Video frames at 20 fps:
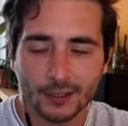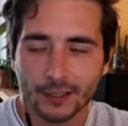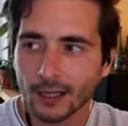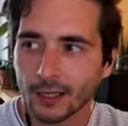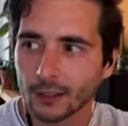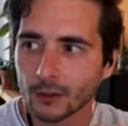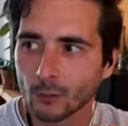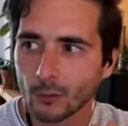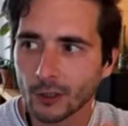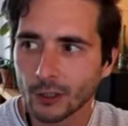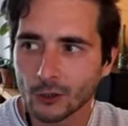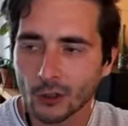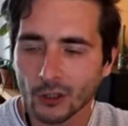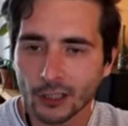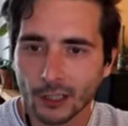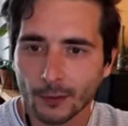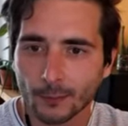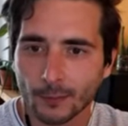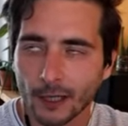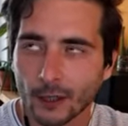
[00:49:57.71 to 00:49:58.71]
and we're
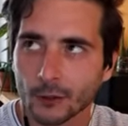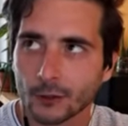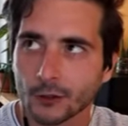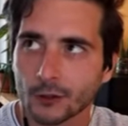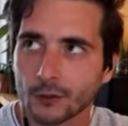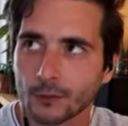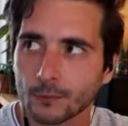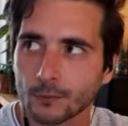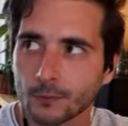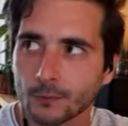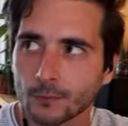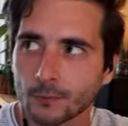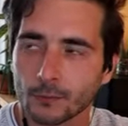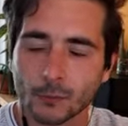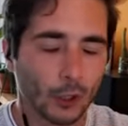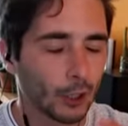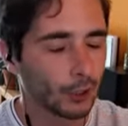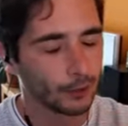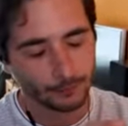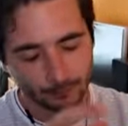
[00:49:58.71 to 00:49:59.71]
talking about, oh,